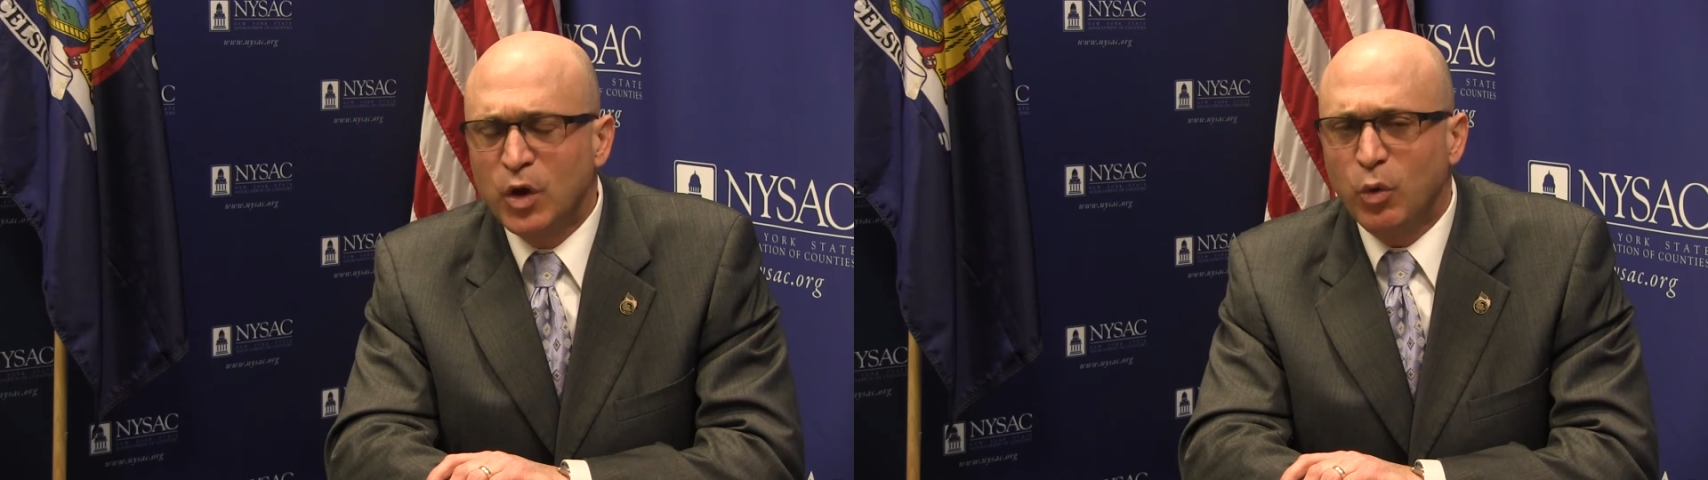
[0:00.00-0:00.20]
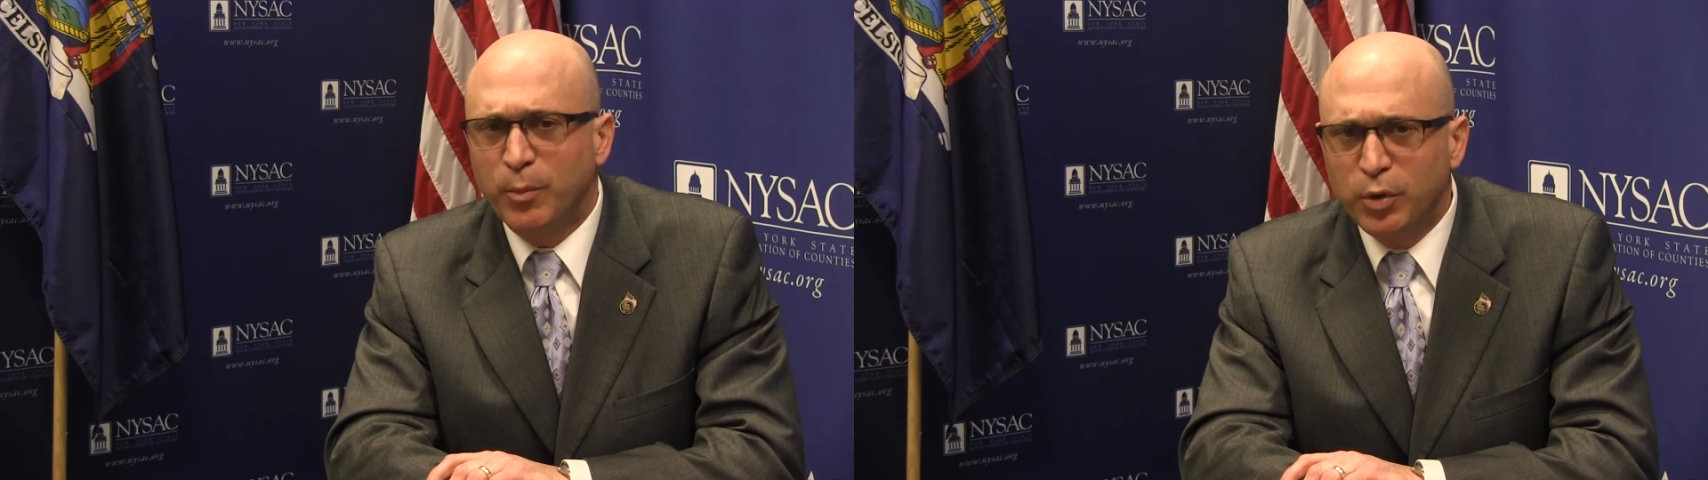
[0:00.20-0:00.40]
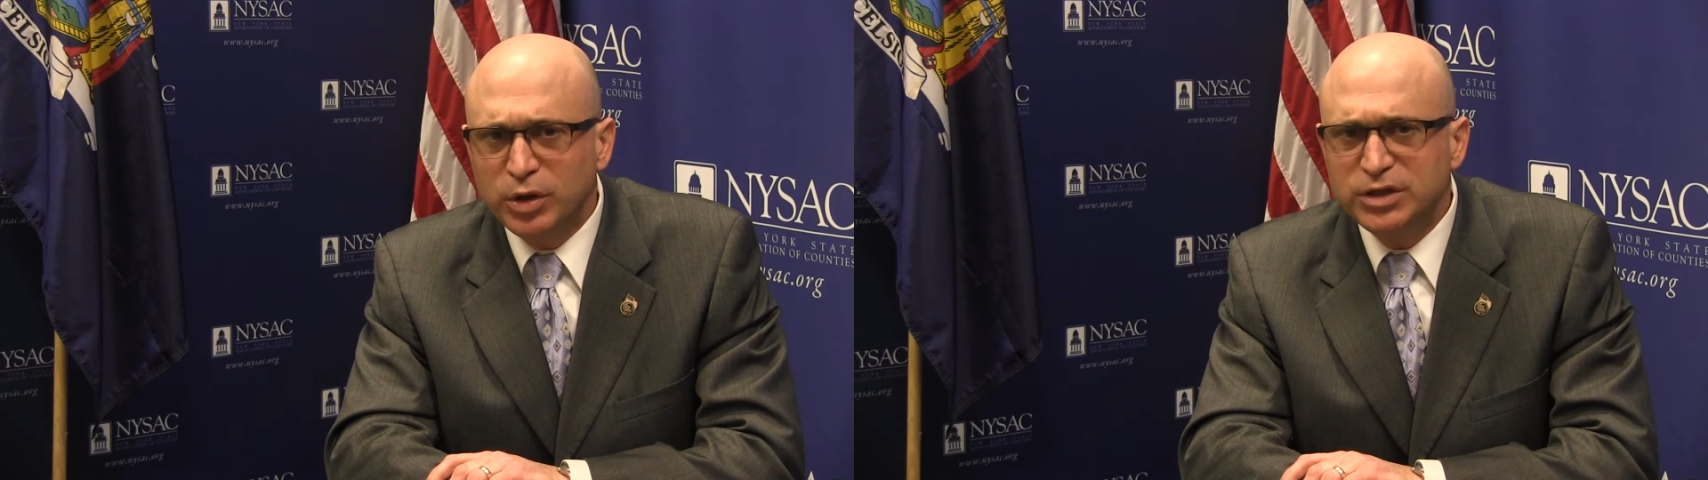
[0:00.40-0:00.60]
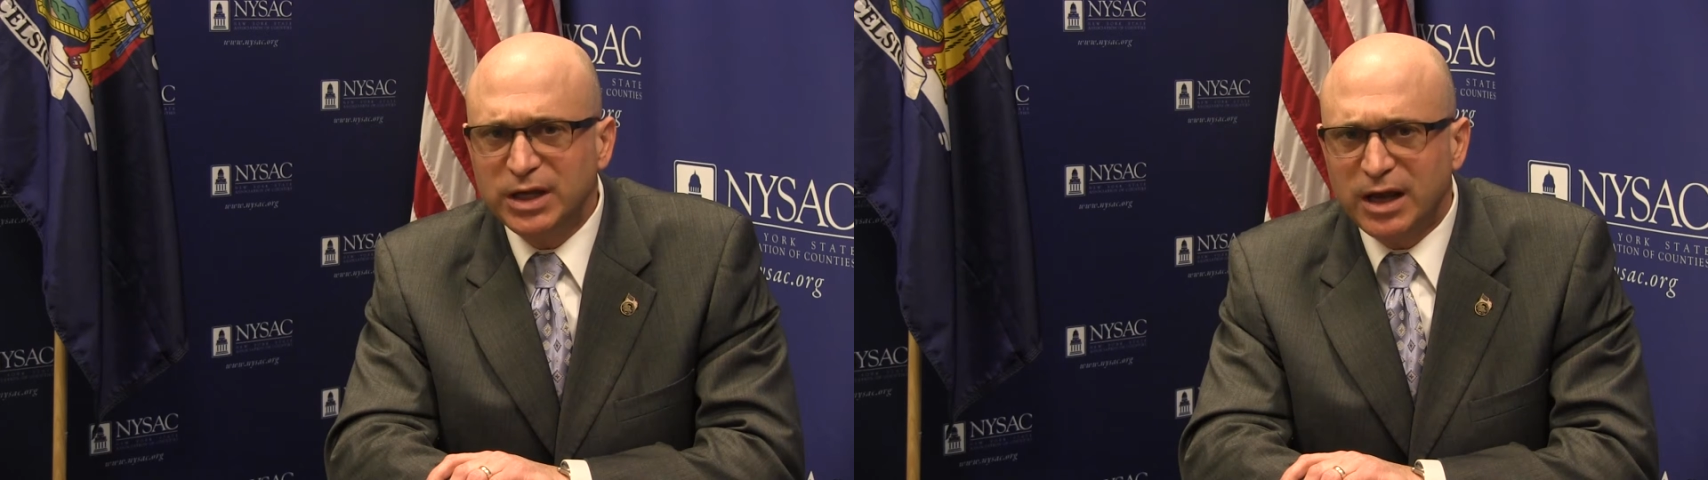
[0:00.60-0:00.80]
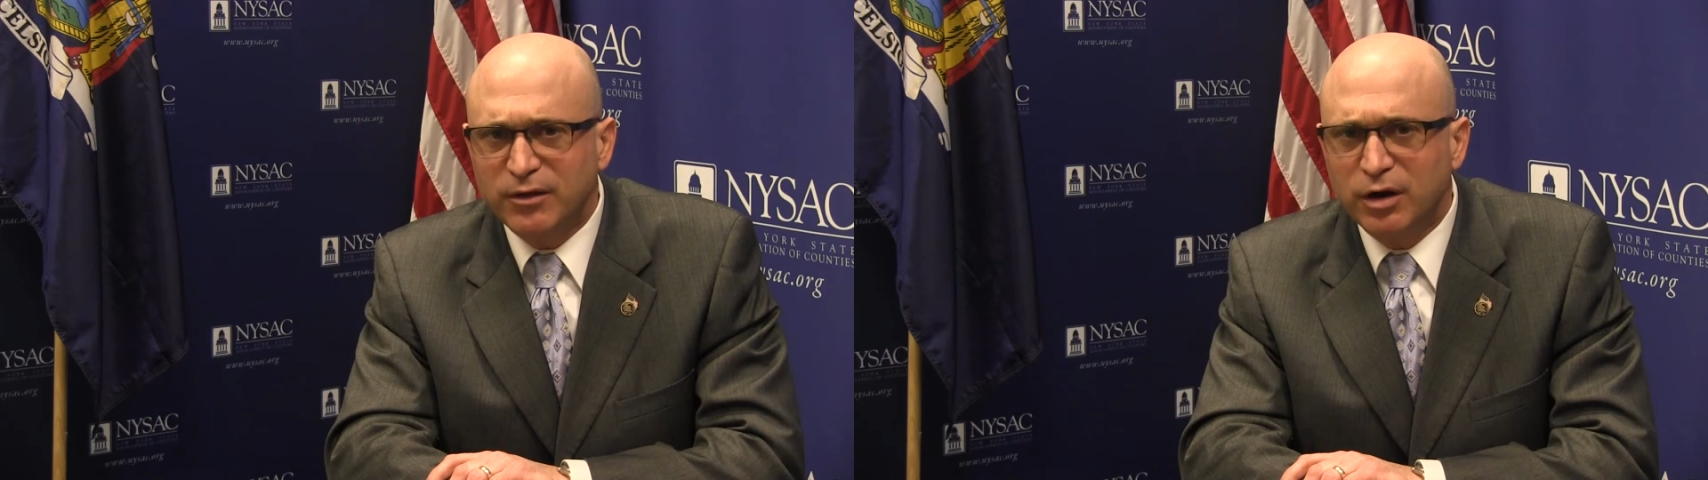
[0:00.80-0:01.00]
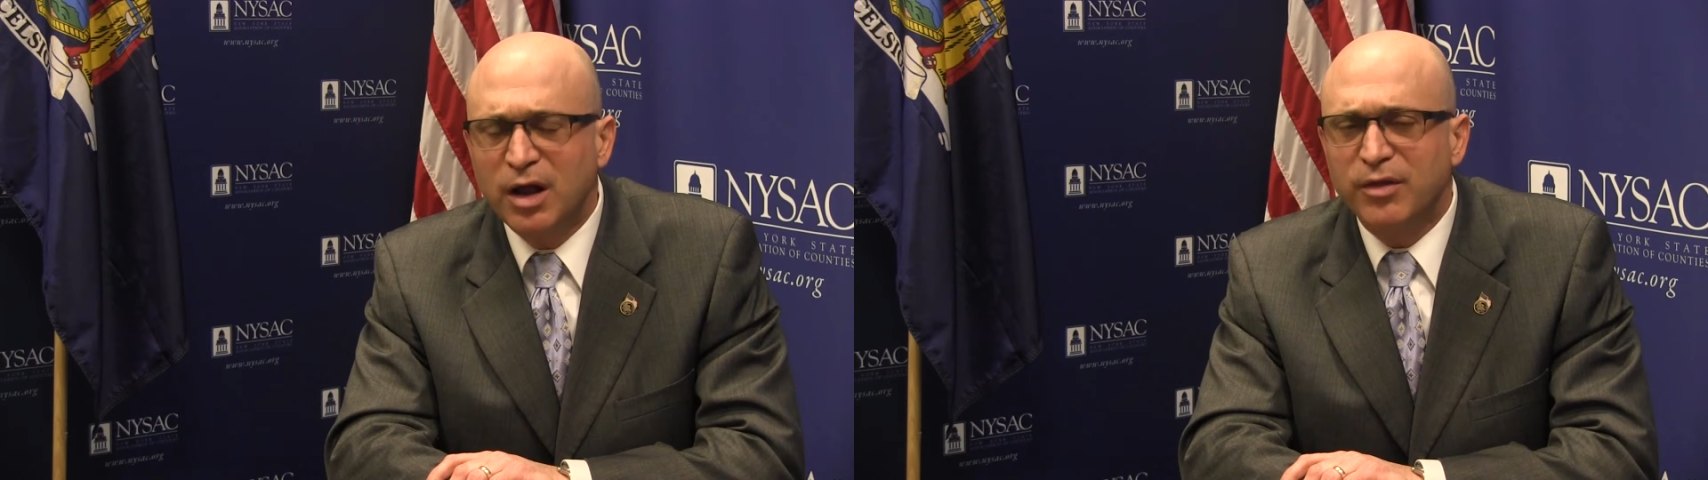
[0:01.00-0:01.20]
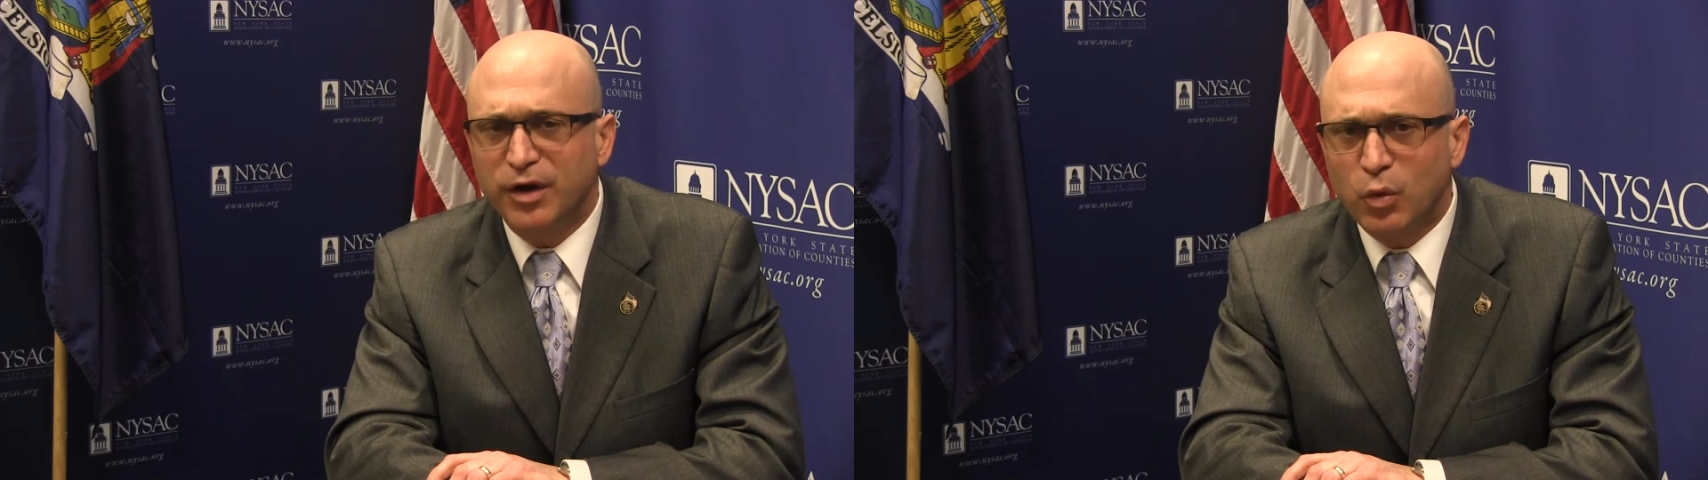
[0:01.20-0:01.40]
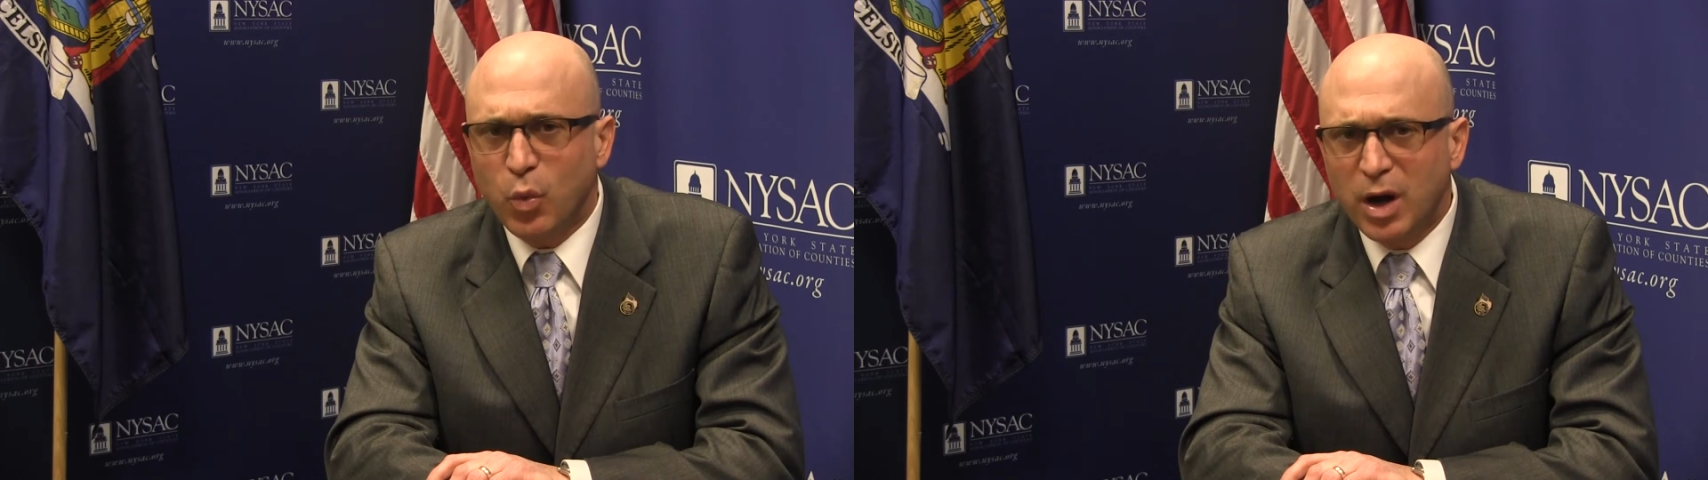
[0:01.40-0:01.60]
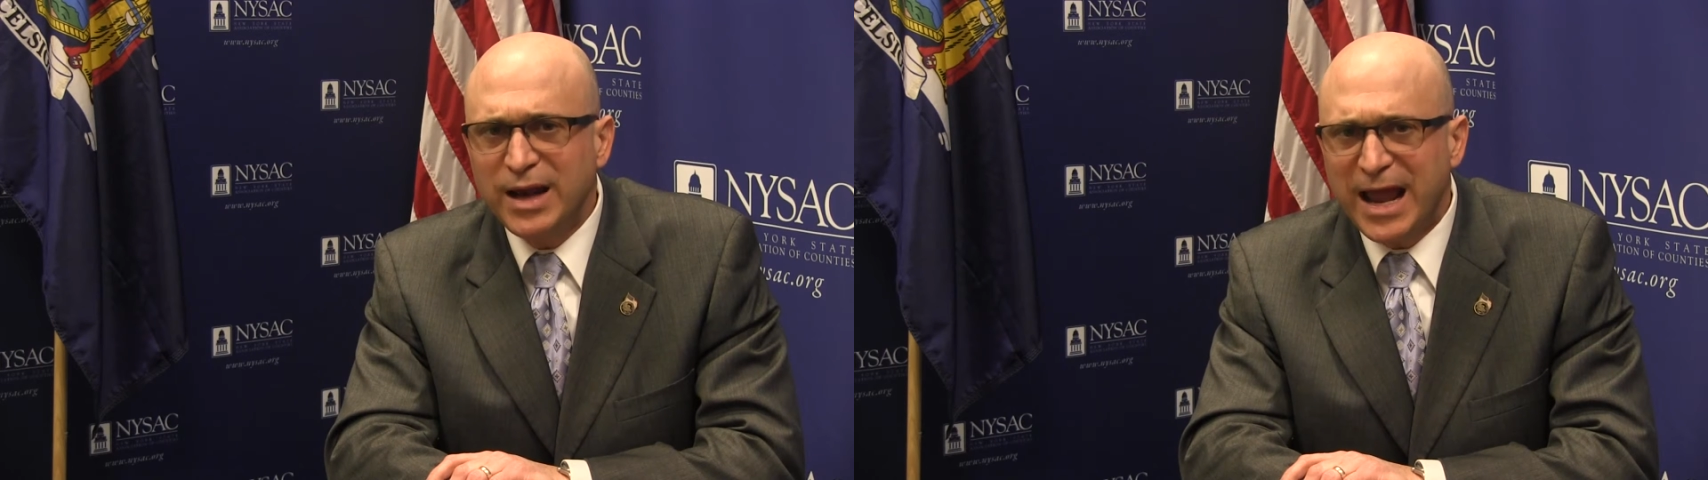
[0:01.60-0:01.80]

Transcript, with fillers: will put together their one